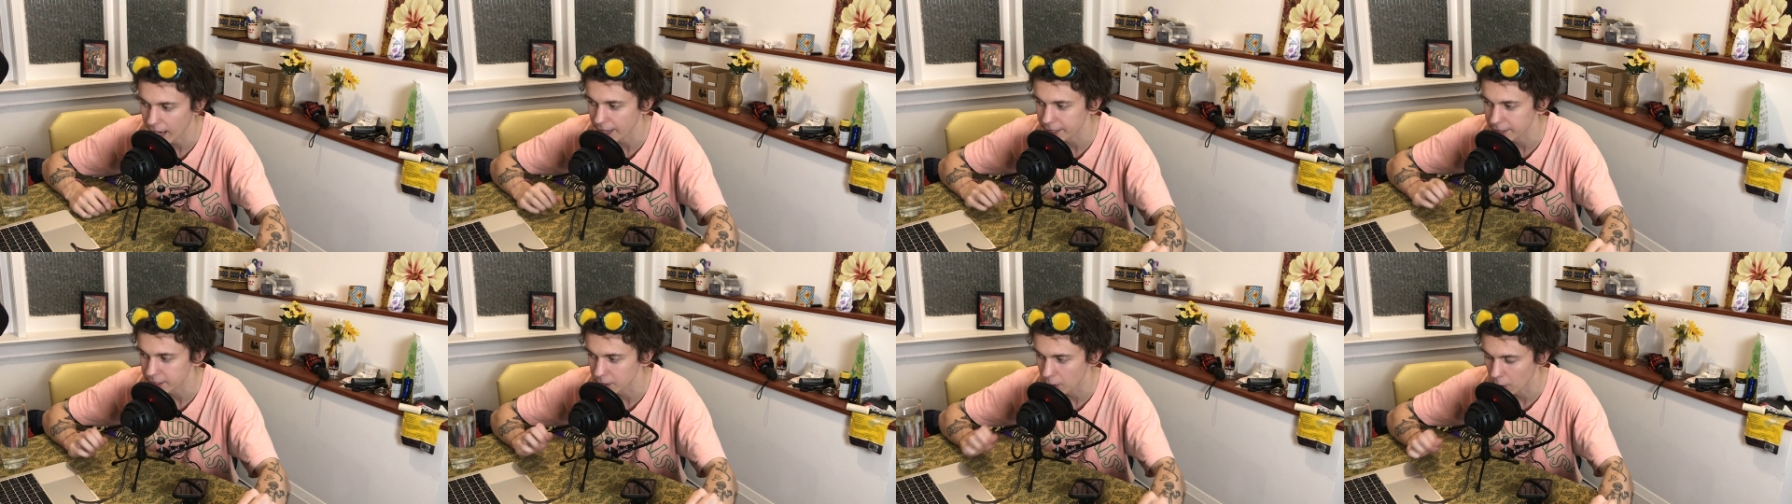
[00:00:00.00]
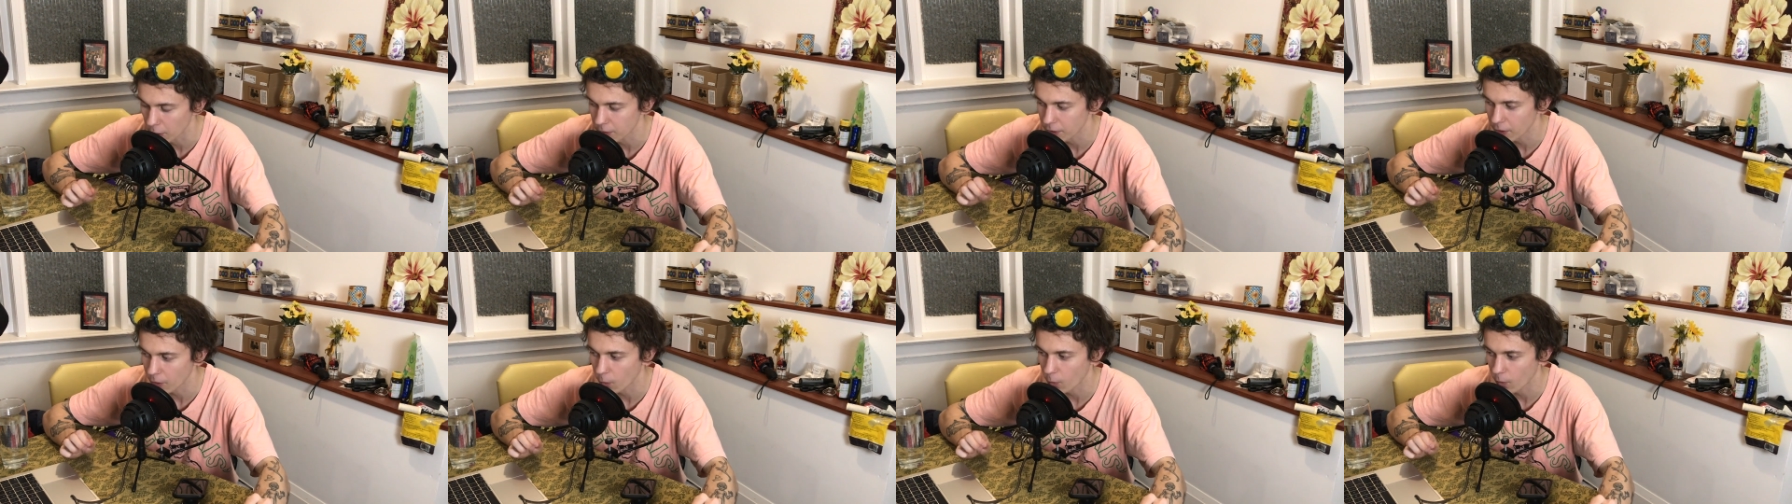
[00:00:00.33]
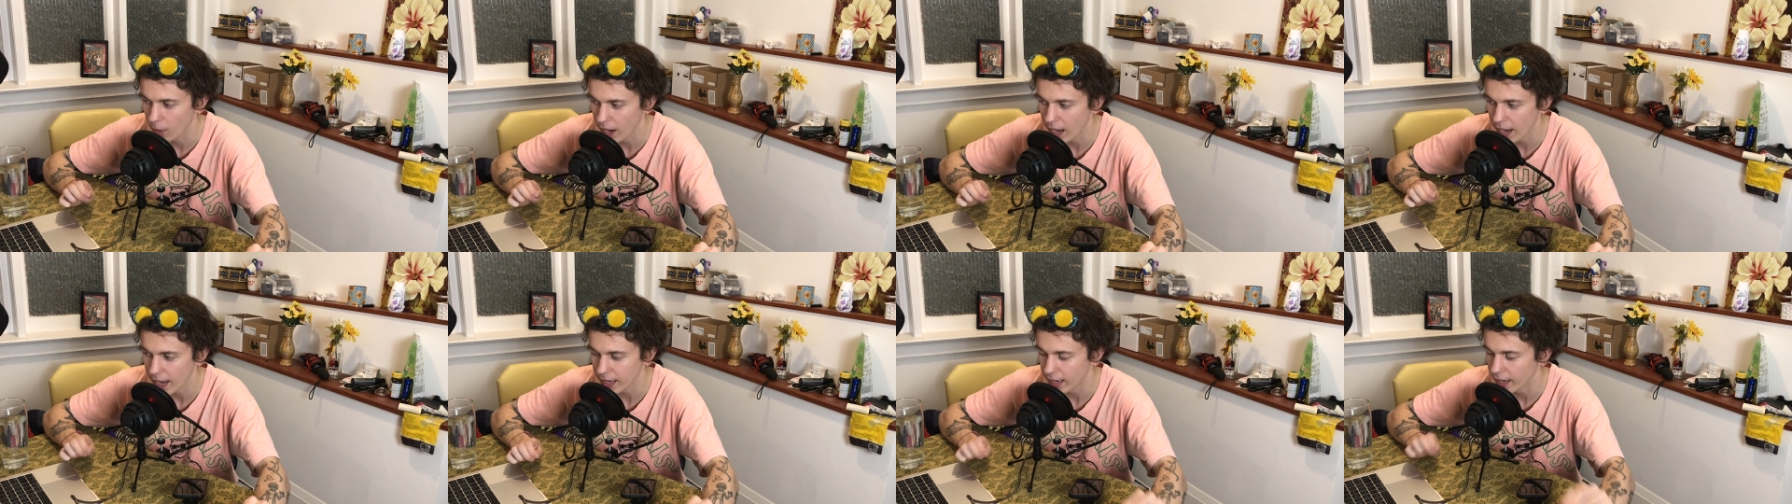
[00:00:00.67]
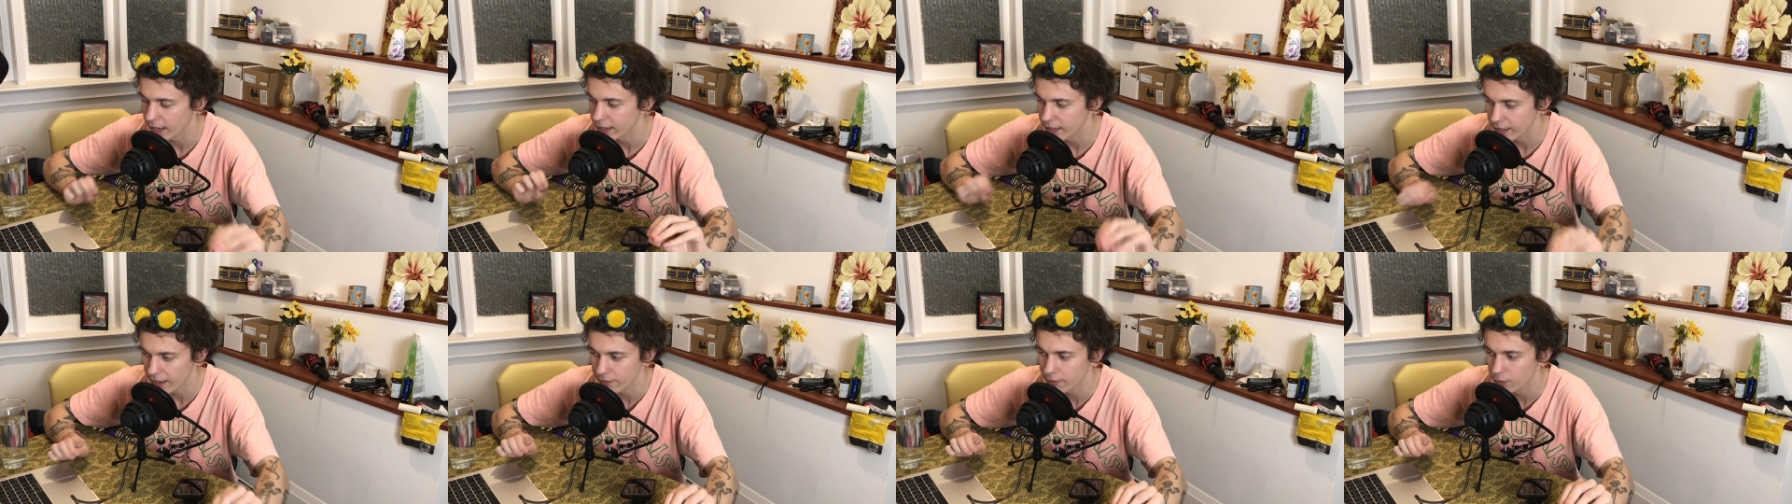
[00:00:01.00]
I don't know why, and
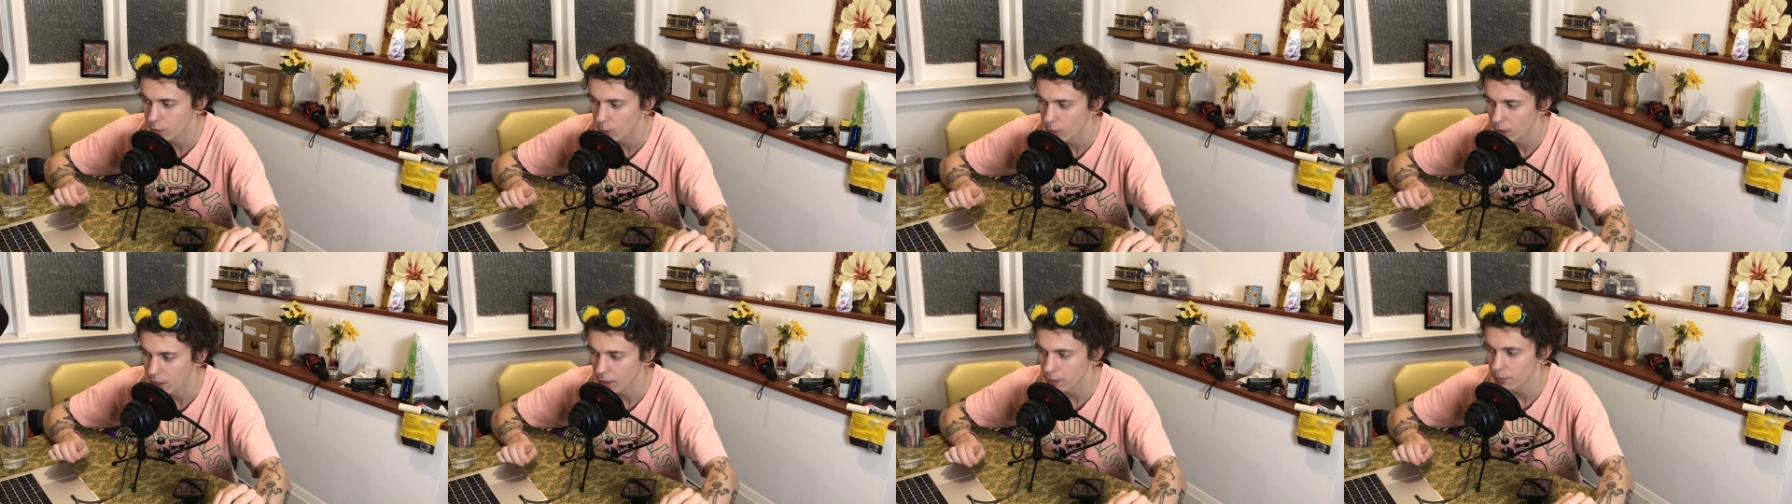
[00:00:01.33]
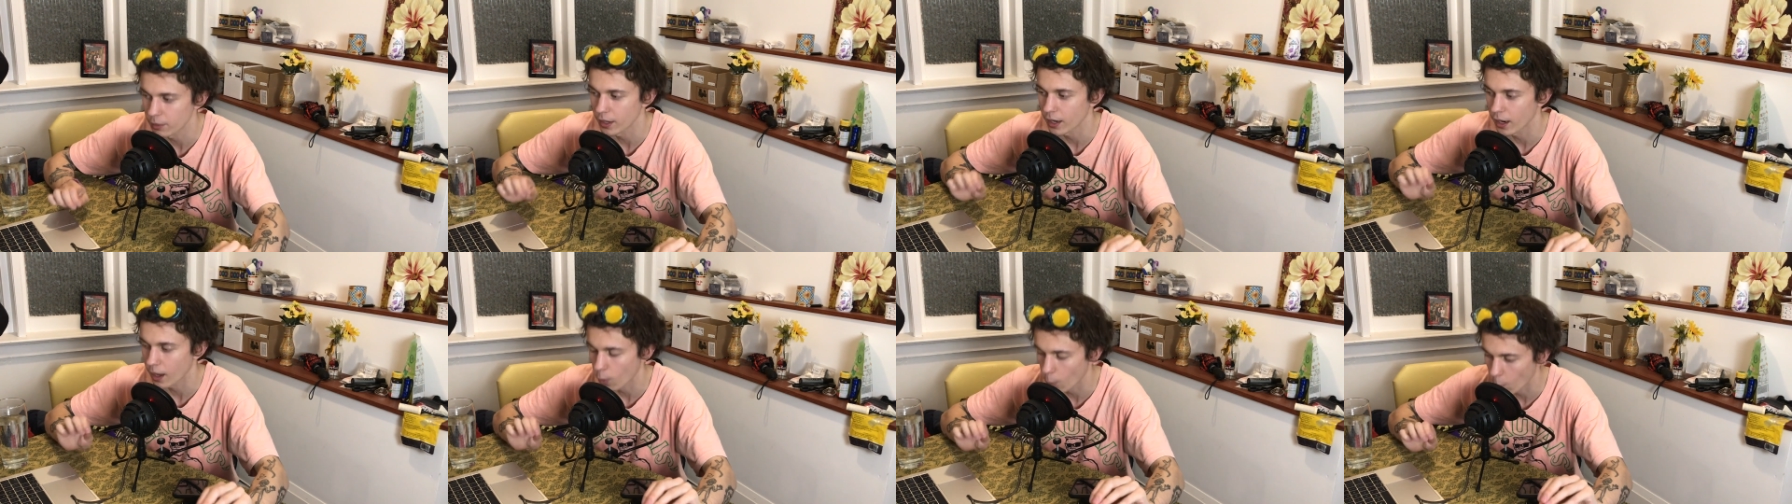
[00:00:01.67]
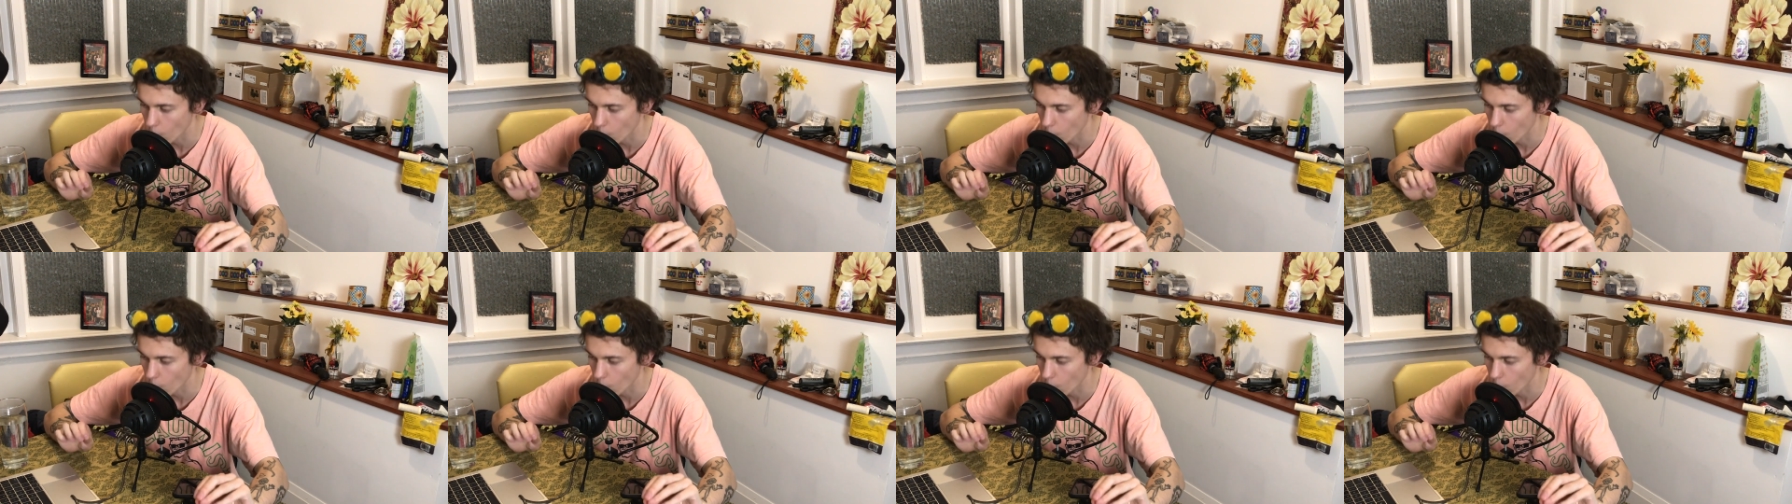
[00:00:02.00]
I never will, but